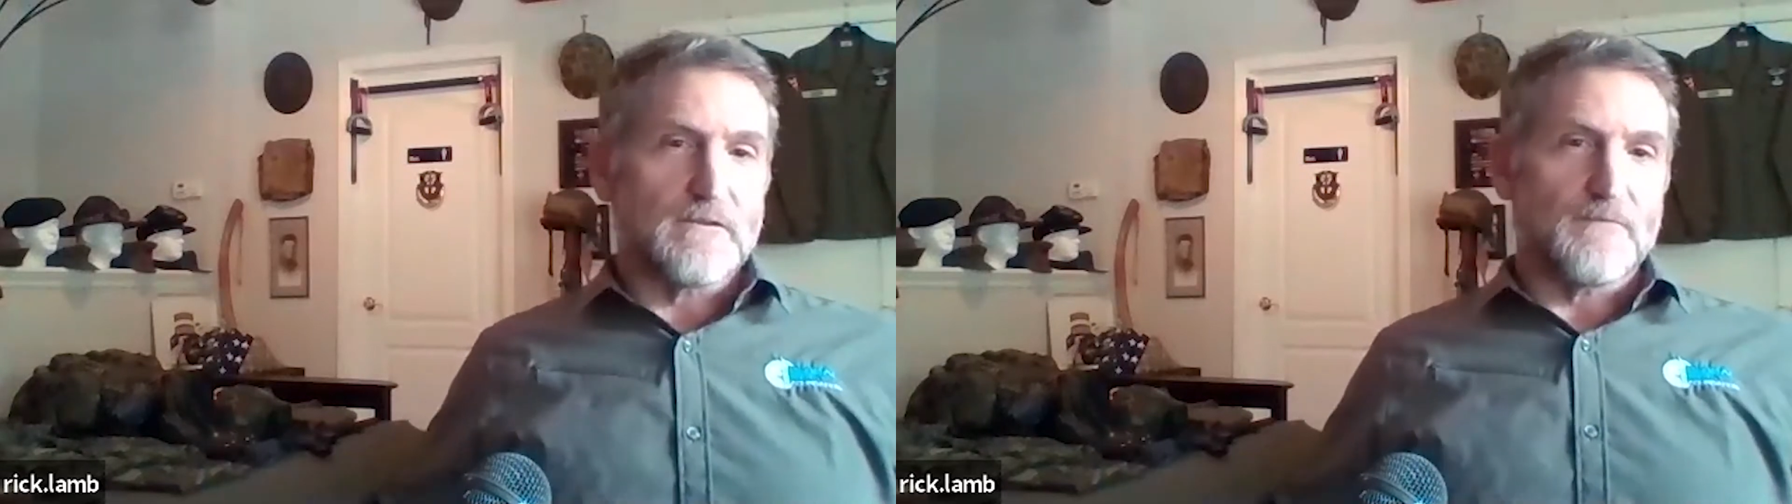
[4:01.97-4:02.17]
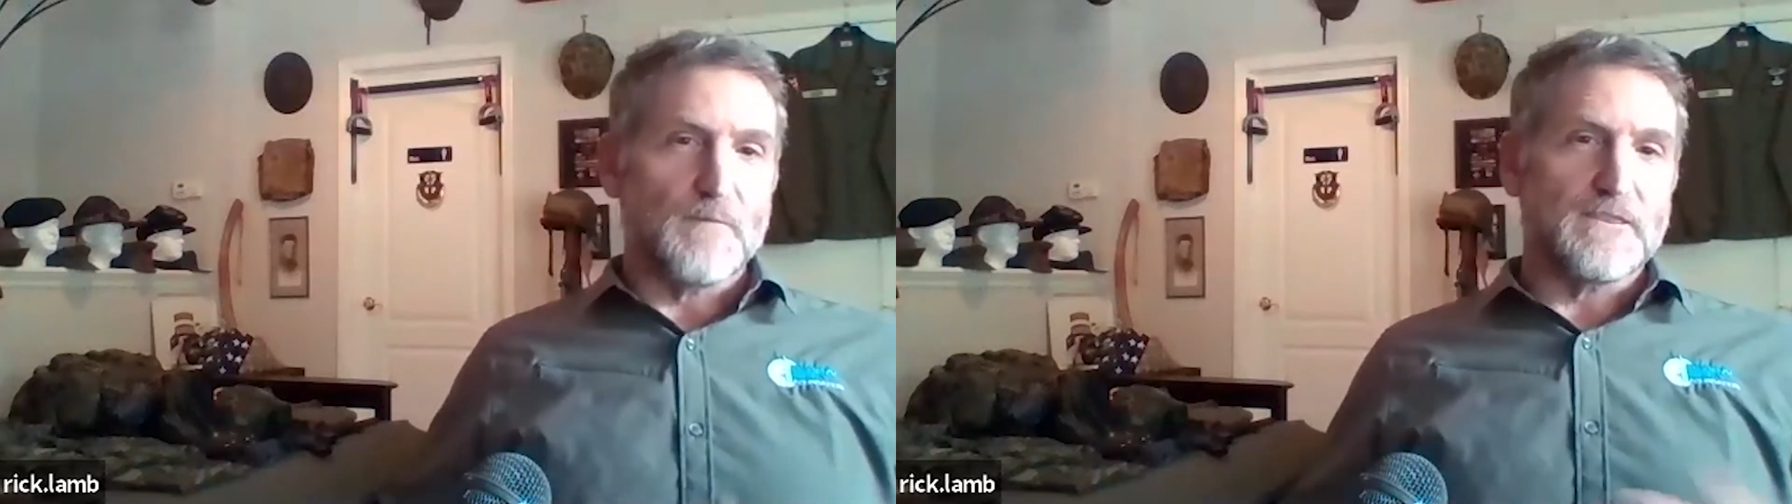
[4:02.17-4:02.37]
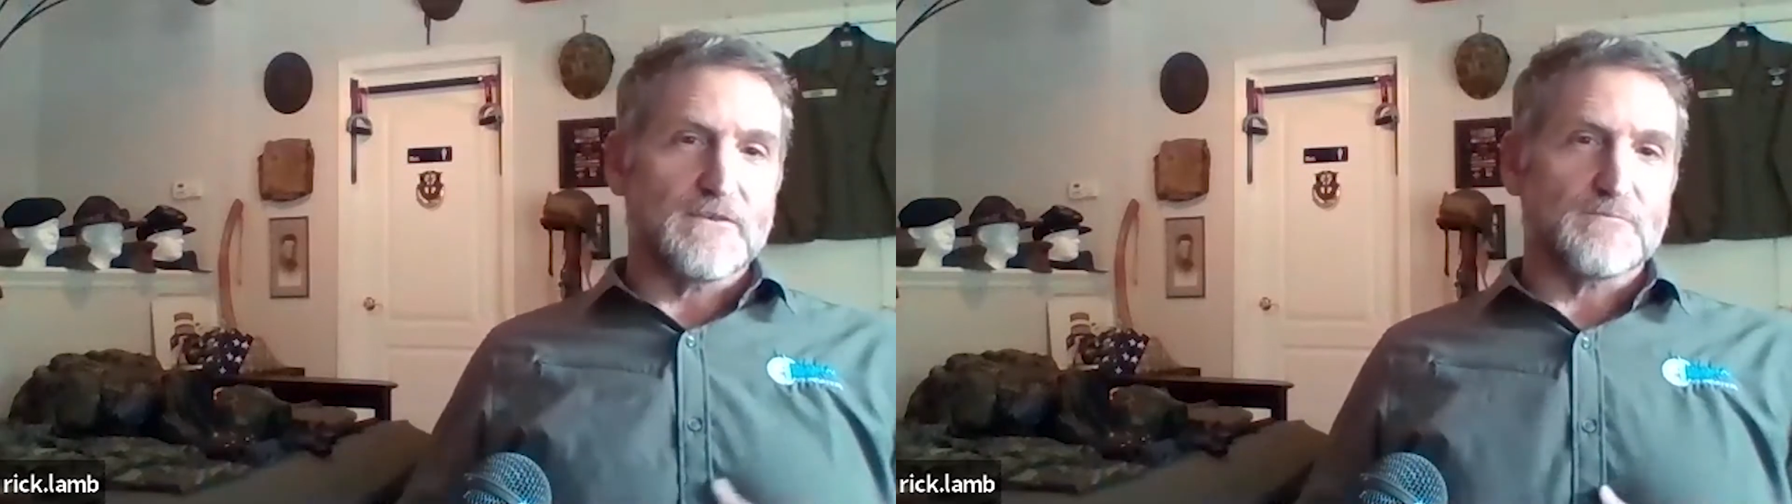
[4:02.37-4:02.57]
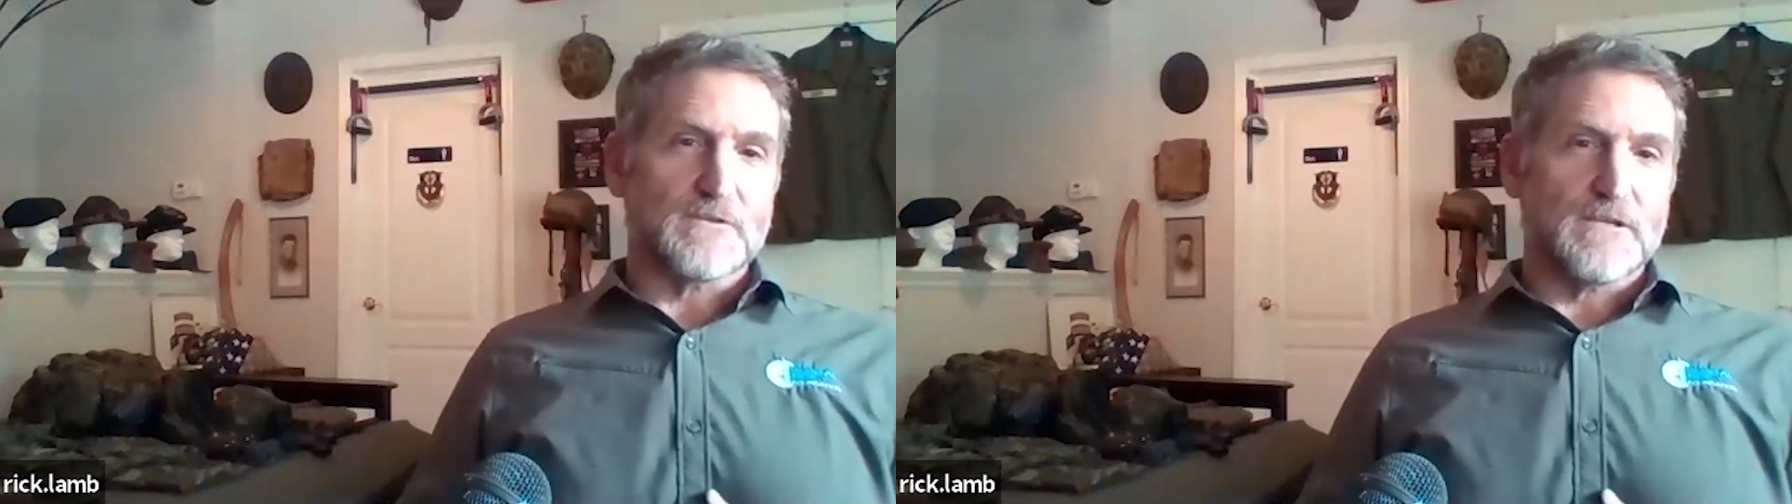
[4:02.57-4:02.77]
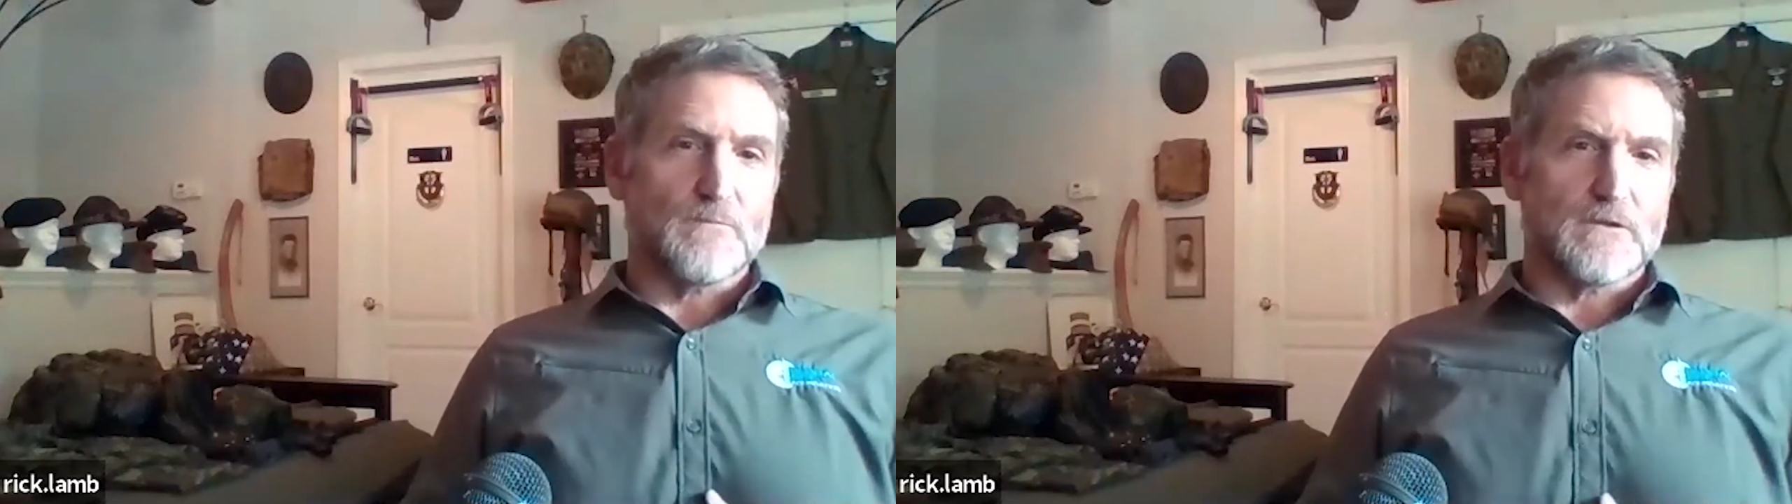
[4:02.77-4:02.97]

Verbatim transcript: I've made that mistake